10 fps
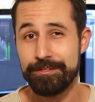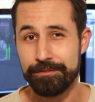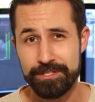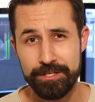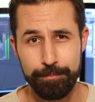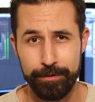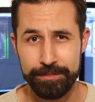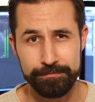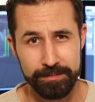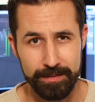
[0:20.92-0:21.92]
You'll see
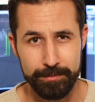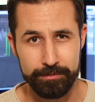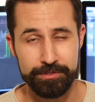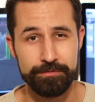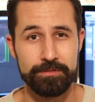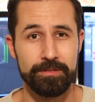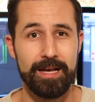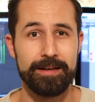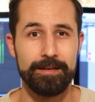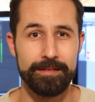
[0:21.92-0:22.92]
compressors and limiters used a
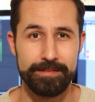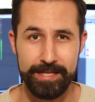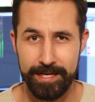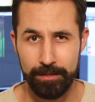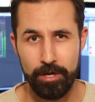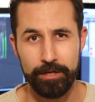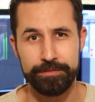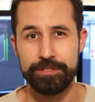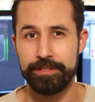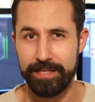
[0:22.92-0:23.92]
lot on dialogue
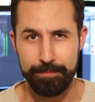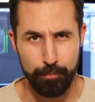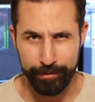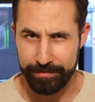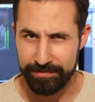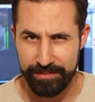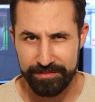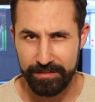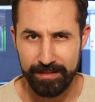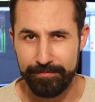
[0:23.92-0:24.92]
to get more
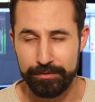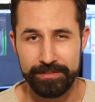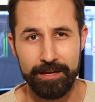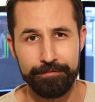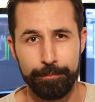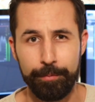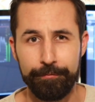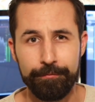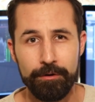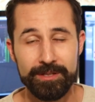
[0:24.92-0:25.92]
consistent levels out of a
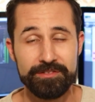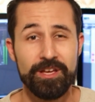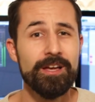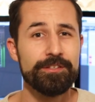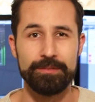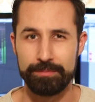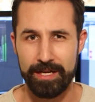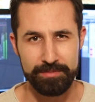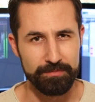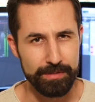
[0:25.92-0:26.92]
performance.
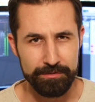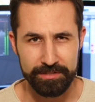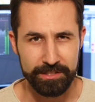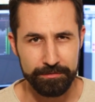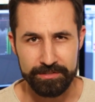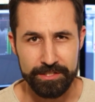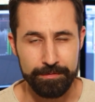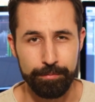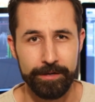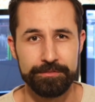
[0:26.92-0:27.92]
Sometimes in music you'll see
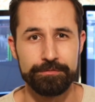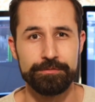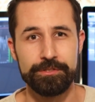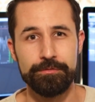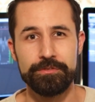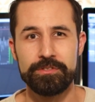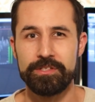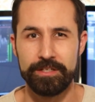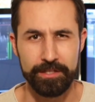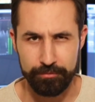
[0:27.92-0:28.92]
compressors used
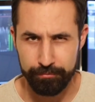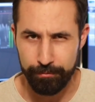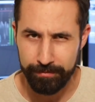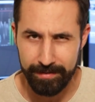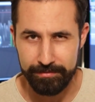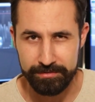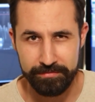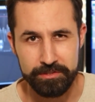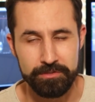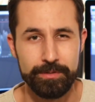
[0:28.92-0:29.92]
to control the levels of
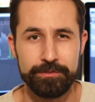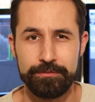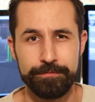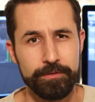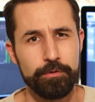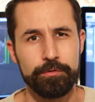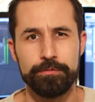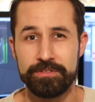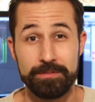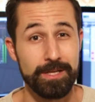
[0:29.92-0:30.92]
instruments or
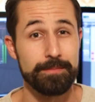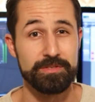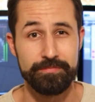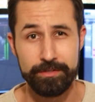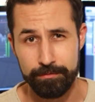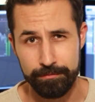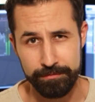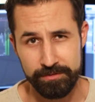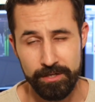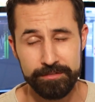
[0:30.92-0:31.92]
vocals, sometimes even whole
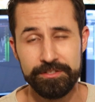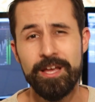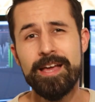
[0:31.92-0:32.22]
songs.